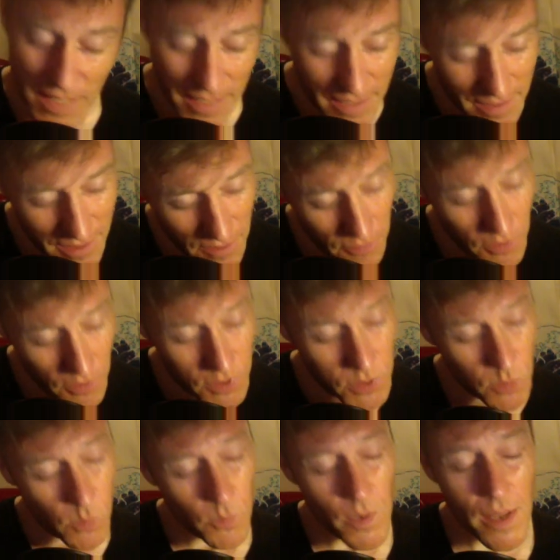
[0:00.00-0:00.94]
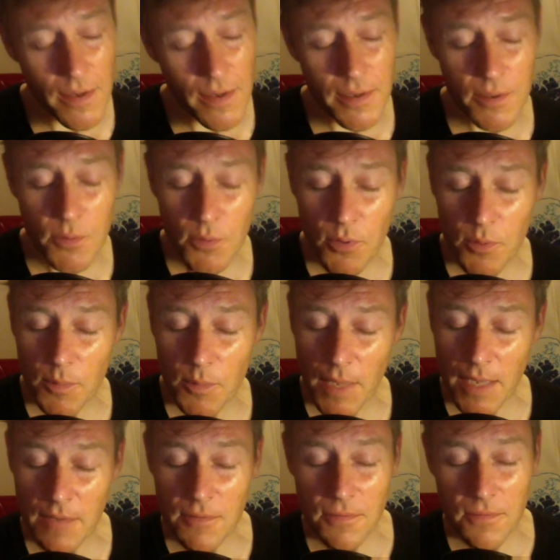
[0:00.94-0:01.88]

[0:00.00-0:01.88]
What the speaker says: in the virtual reality room and